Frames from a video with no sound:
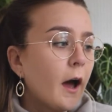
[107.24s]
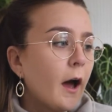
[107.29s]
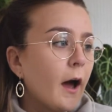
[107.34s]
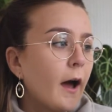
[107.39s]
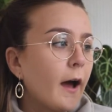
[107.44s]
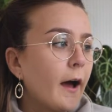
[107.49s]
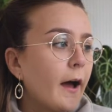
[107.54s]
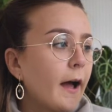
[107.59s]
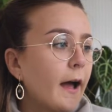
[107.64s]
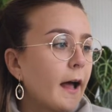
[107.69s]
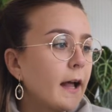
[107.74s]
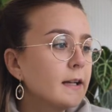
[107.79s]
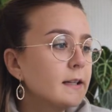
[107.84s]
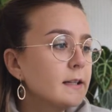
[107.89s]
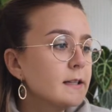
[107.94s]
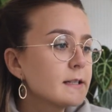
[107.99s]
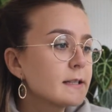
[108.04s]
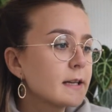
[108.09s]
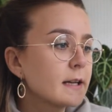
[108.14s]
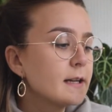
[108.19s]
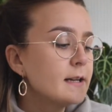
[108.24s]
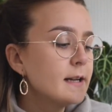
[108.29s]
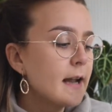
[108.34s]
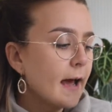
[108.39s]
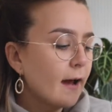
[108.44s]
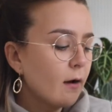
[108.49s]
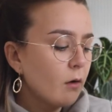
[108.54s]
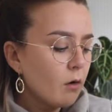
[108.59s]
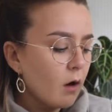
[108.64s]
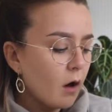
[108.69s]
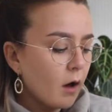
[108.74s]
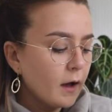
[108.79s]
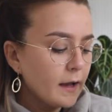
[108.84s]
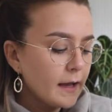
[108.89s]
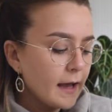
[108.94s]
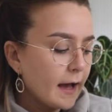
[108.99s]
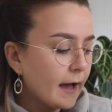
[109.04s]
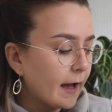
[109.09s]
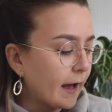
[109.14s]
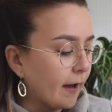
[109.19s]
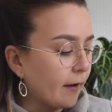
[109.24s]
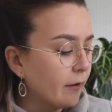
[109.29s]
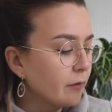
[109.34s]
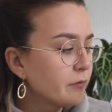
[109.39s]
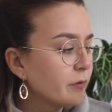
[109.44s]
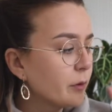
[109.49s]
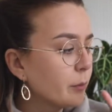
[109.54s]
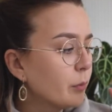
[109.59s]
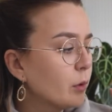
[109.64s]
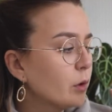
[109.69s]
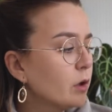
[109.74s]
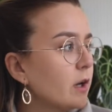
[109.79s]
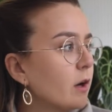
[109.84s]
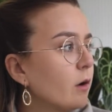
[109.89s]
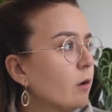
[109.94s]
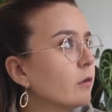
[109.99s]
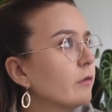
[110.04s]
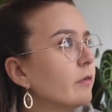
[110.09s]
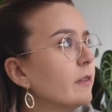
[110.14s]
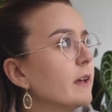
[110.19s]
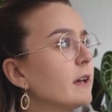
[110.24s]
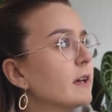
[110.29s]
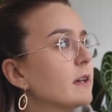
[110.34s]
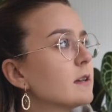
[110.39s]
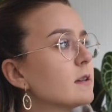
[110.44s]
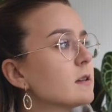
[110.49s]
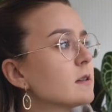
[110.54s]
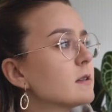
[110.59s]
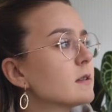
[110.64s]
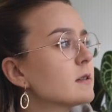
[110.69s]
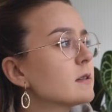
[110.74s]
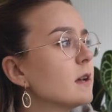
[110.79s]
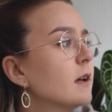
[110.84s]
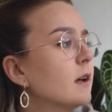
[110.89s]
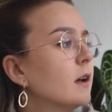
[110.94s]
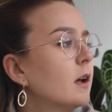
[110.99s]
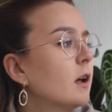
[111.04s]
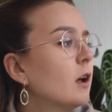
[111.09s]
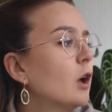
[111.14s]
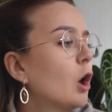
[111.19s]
and now I have put it on this